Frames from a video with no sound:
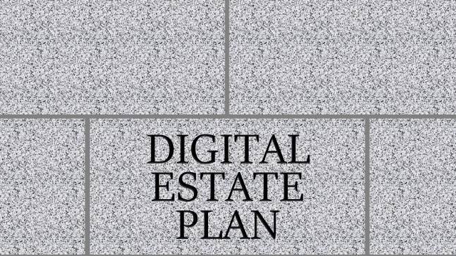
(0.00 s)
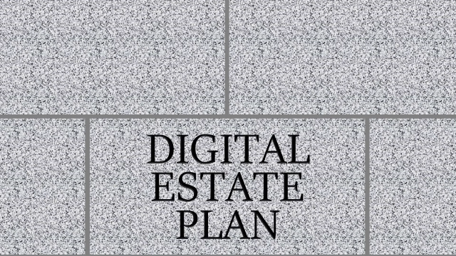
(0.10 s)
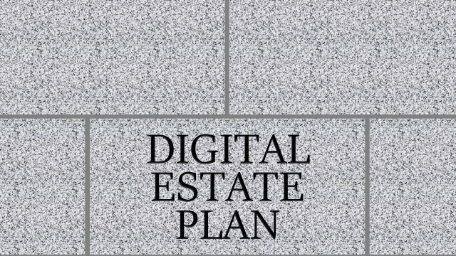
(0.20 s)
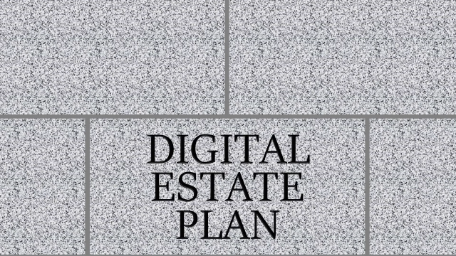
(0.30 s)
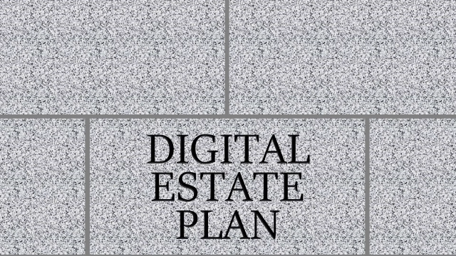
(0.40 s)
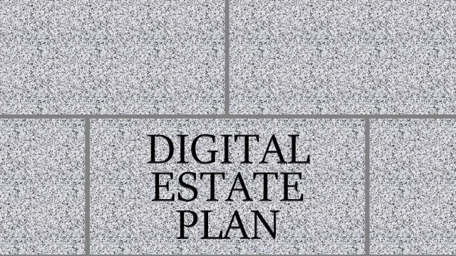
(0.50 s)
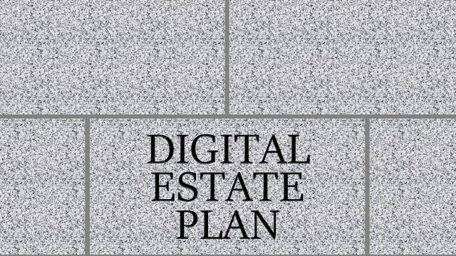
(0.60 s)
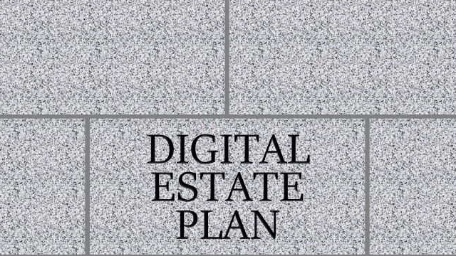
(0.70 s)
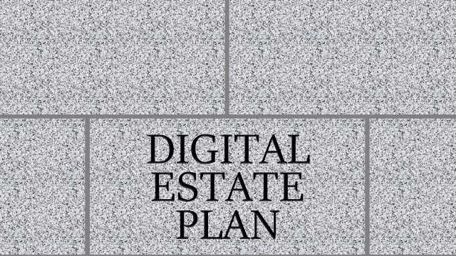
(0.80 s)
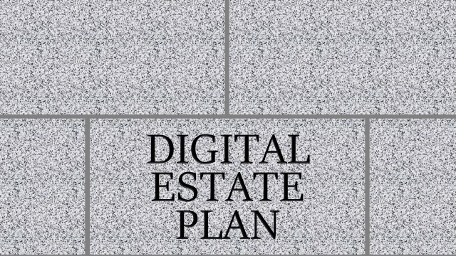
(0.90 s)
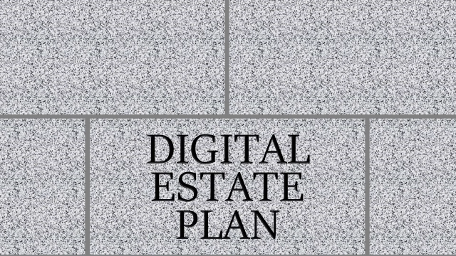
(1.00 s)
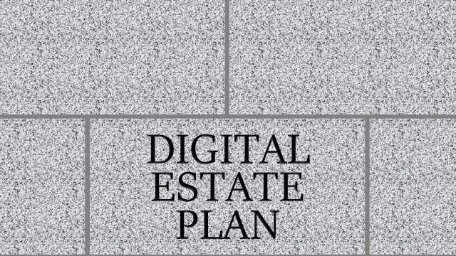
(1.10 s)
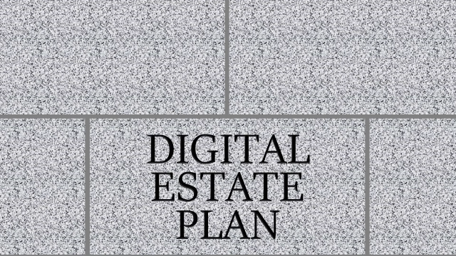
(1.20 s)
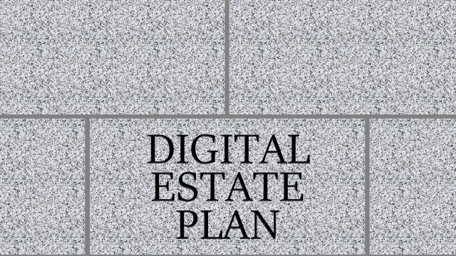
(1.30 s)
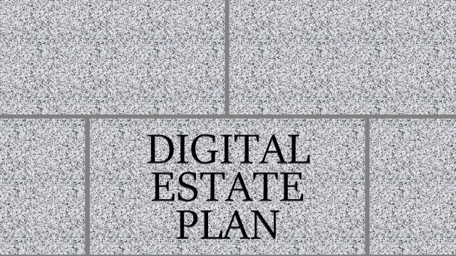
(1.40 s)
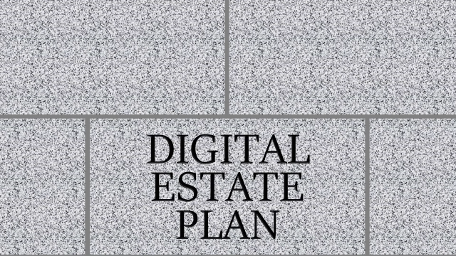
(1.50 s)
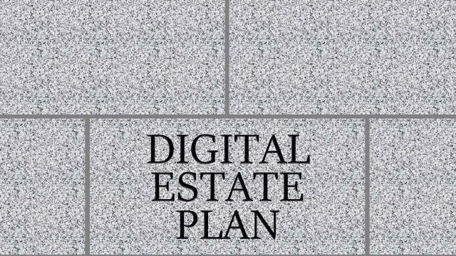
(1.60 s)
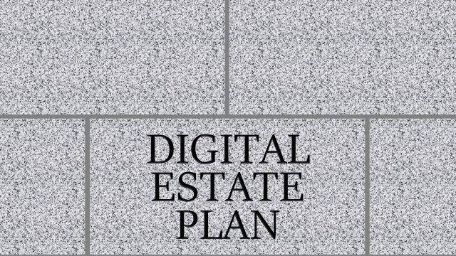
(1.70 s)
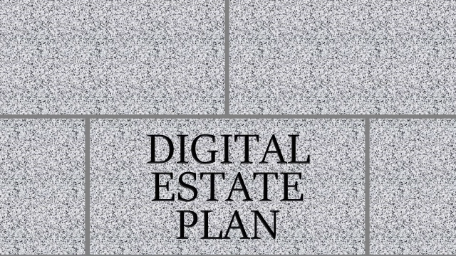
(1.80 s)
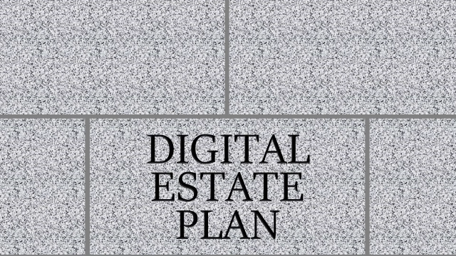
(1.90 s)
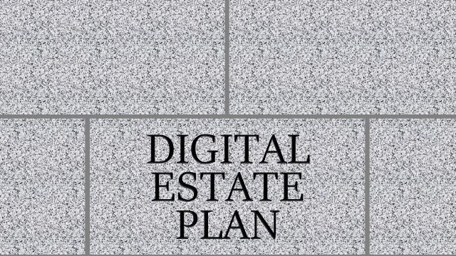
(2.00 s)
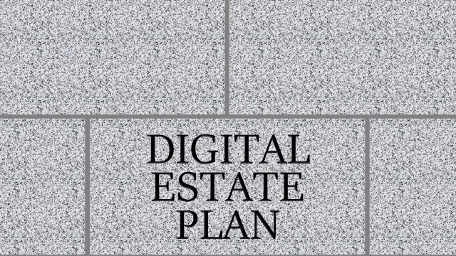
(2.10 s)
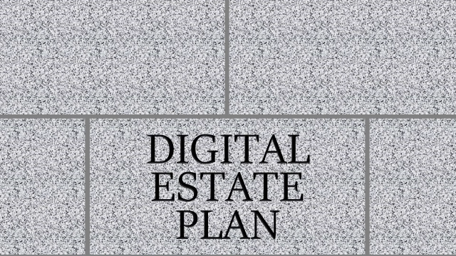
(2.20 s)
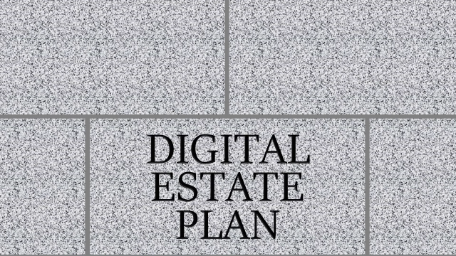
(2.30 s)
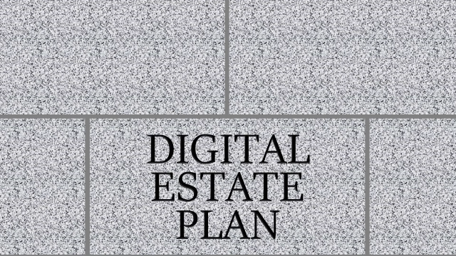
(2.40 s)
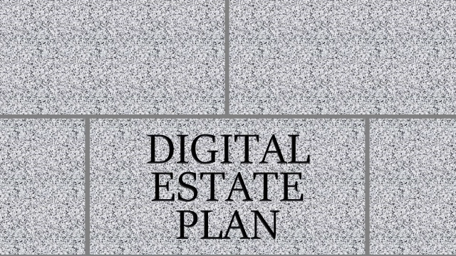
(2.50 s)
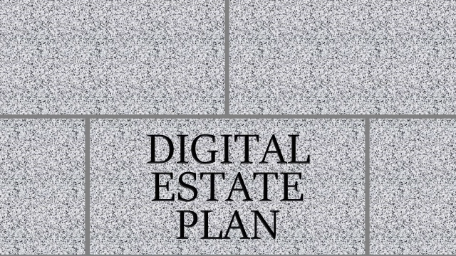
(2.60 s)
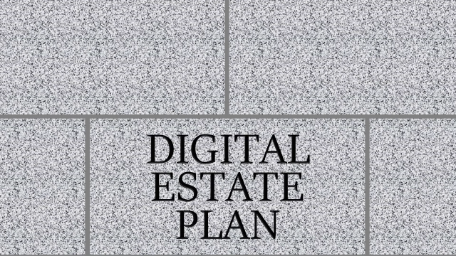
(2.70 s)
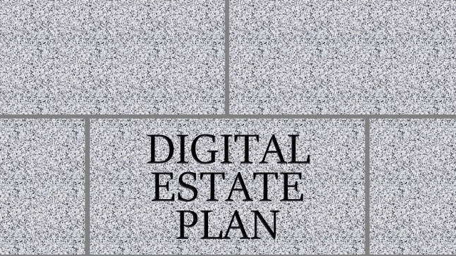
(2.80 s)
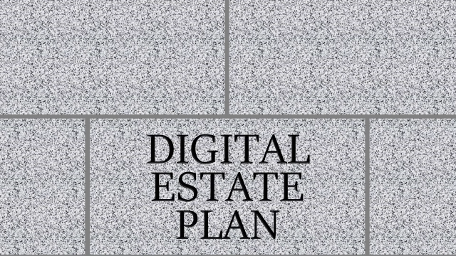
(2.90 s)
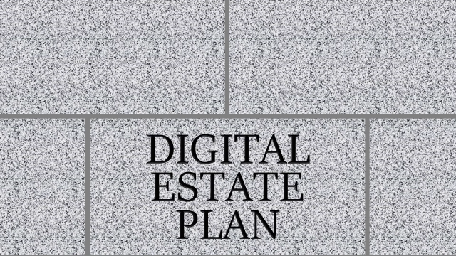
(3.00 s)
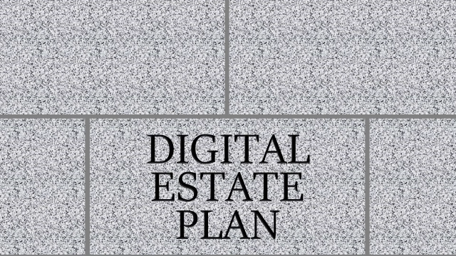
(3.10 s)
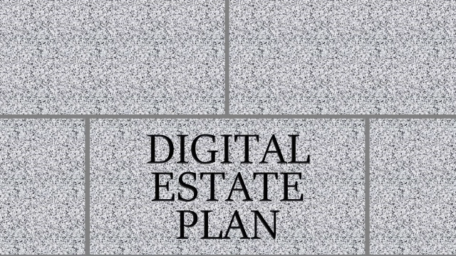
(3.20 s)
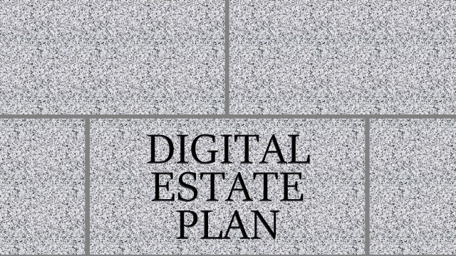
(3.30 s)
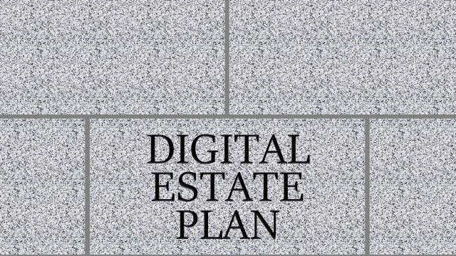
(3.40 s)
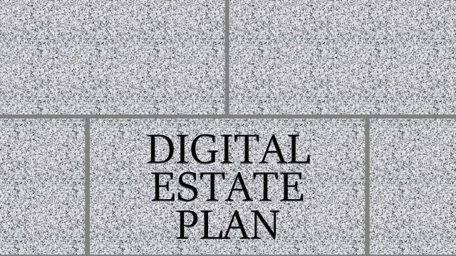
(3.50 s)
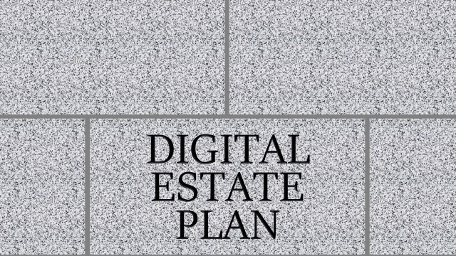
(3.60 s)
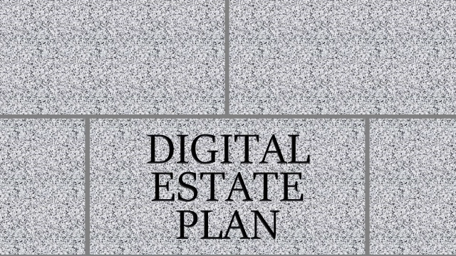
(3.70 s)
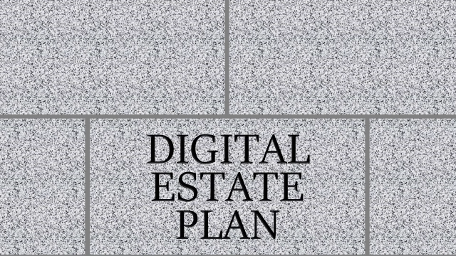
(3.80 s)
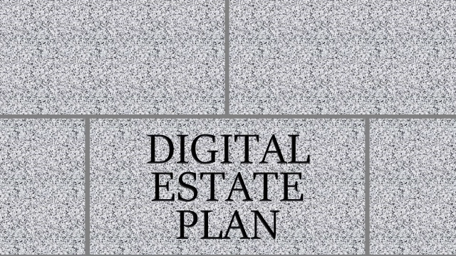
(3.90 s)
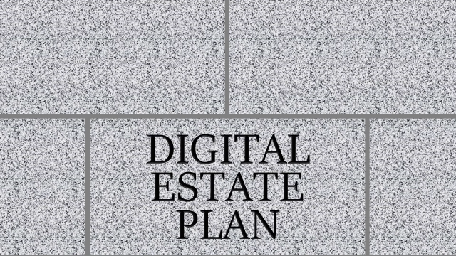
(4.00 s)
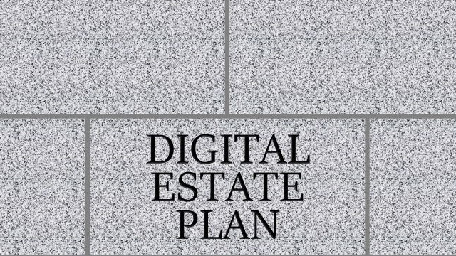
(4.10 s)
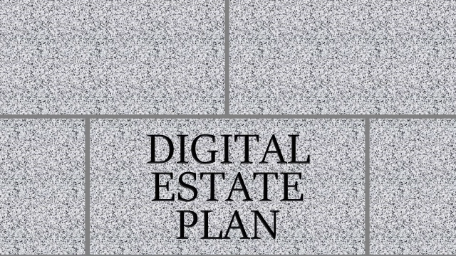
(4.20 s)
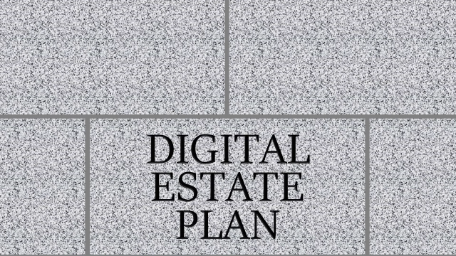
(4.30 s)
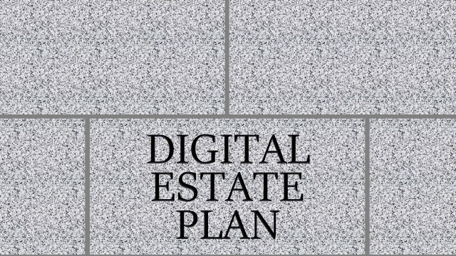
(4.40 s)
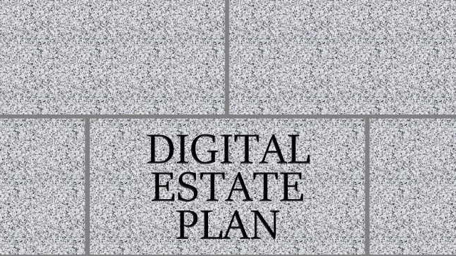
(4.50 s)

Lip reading: (no speaker visible)